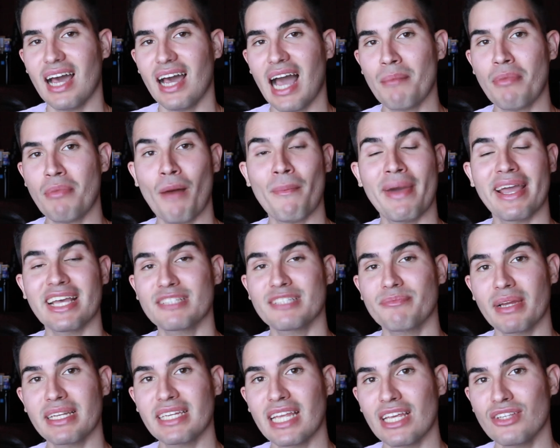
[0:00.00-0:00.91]
About my
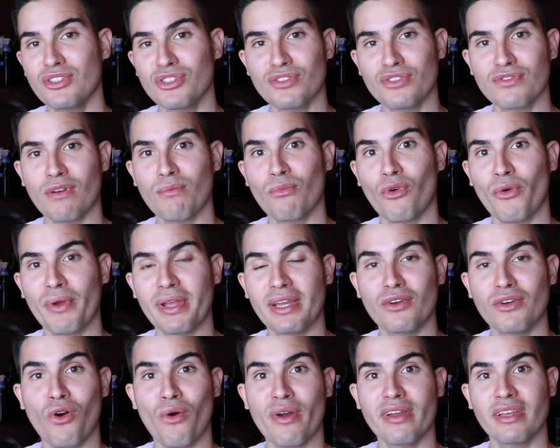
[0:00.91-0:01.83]
expectations for
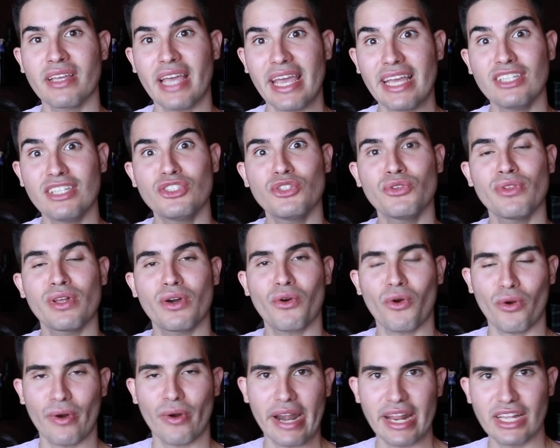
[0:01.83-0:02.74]
Maureen going into the
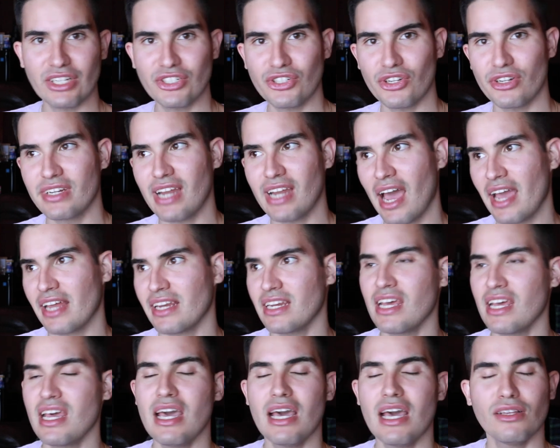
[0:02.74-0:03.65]
coronation night.
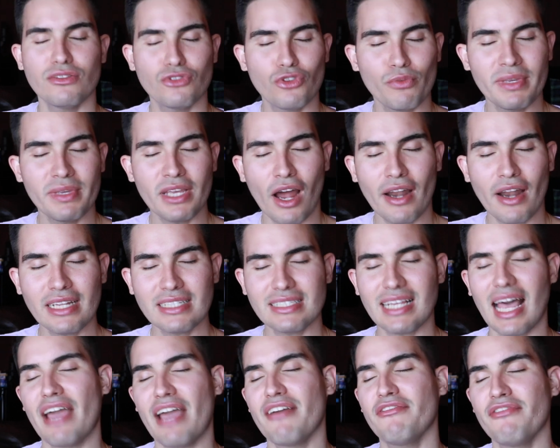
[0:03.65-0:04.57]
To be honest,
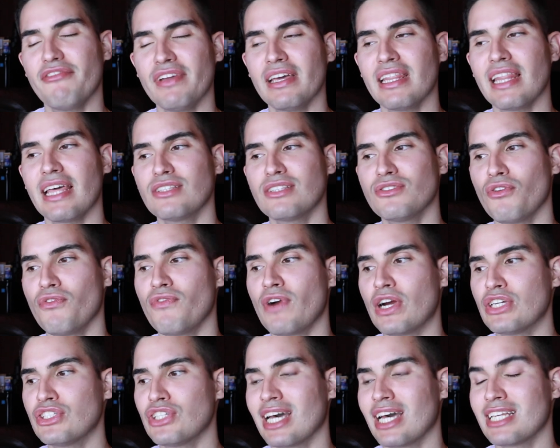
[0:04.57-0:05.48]
I feel like so
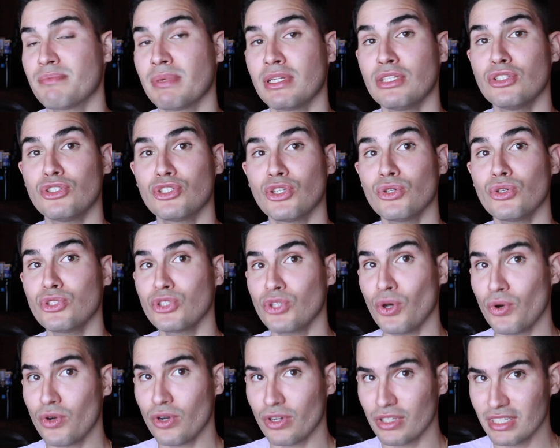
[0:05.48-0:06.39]
far she has been so,
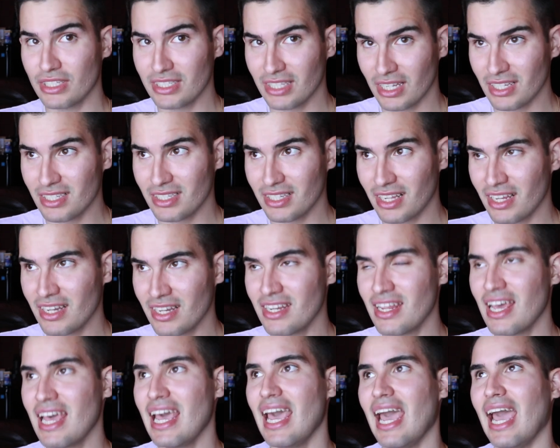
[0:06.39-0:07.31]
so
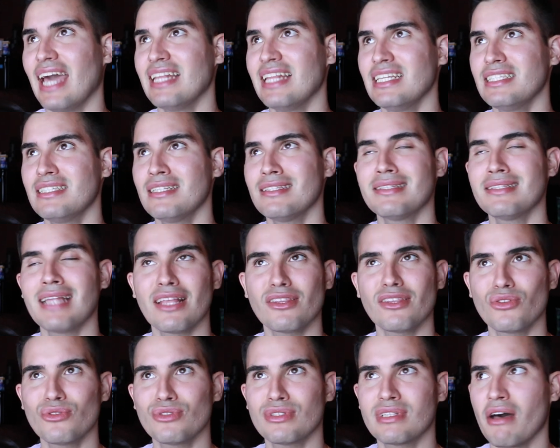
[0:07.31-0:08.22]
consistent. And this is
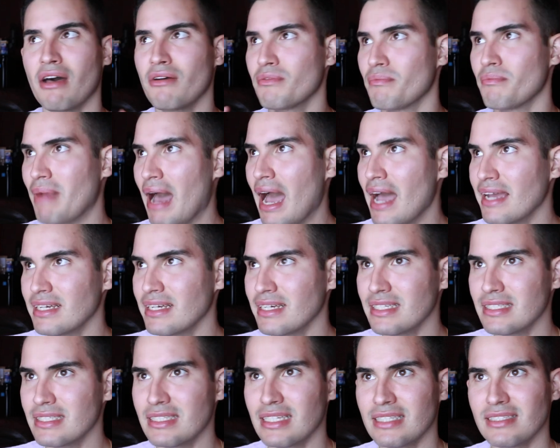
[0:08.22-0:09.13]
not to sound
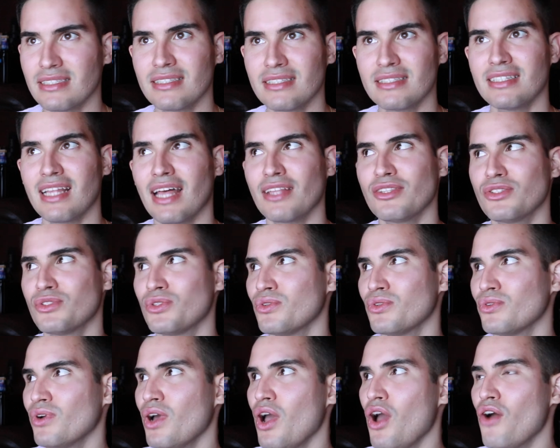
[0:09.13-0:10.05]
biased. This is not
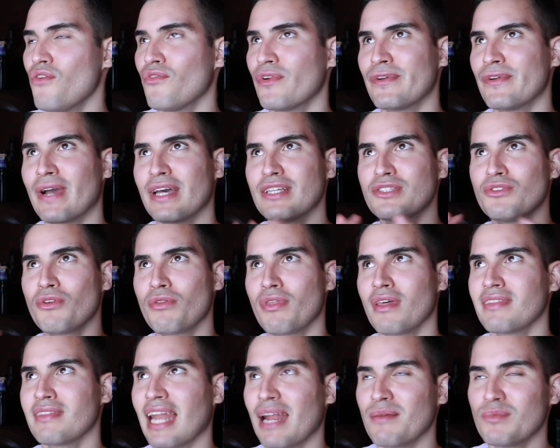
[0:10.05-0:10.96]
to for you guys to
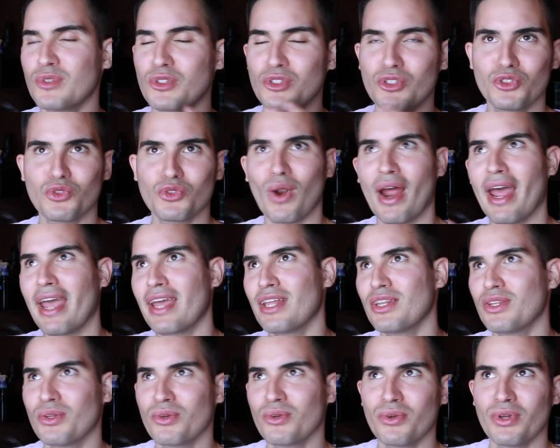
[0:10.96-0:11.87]
think that I'm just
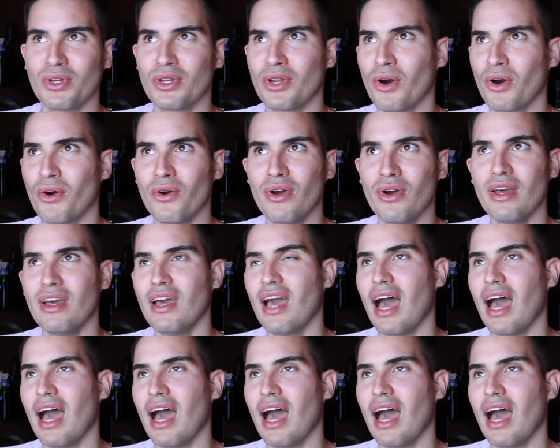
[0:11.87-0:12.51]
trying to, you know,